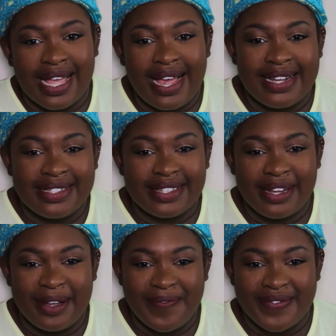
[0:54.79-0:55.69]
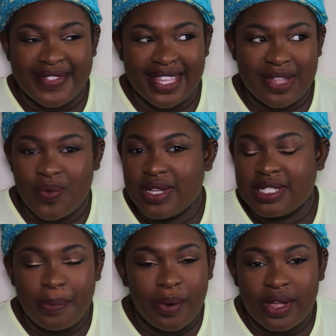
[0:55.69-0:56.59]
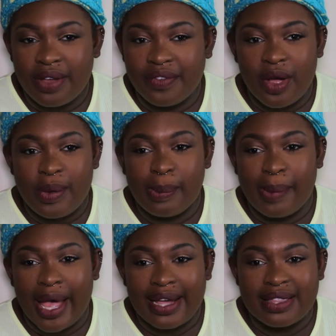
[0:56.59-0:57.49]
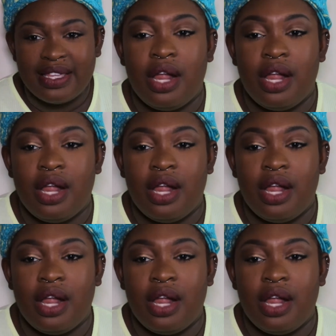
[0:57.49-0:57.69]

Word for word: and um what's the point of going back?